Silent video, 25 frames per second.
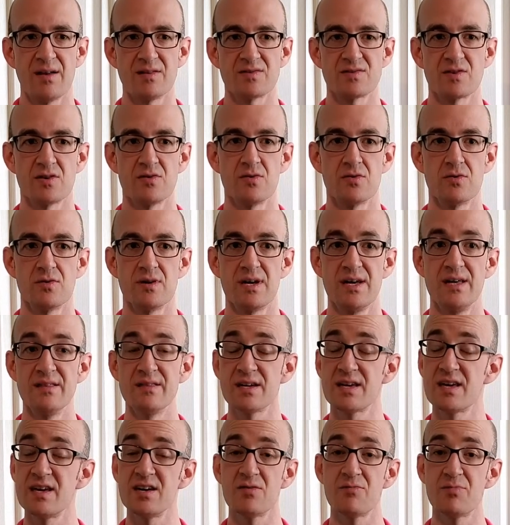So in the
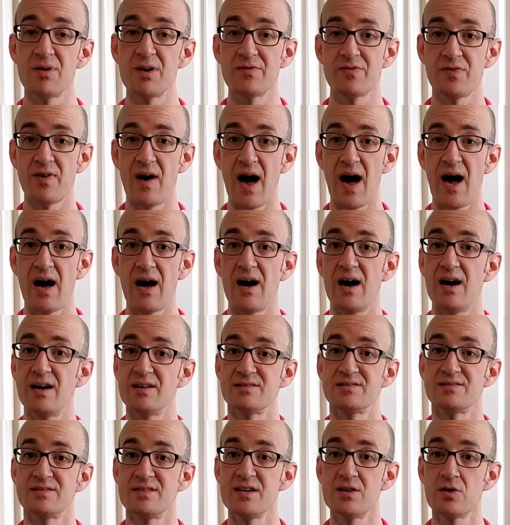key of B flat, a
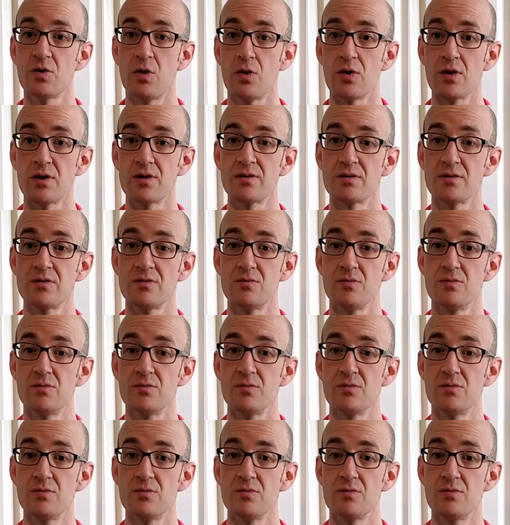C chord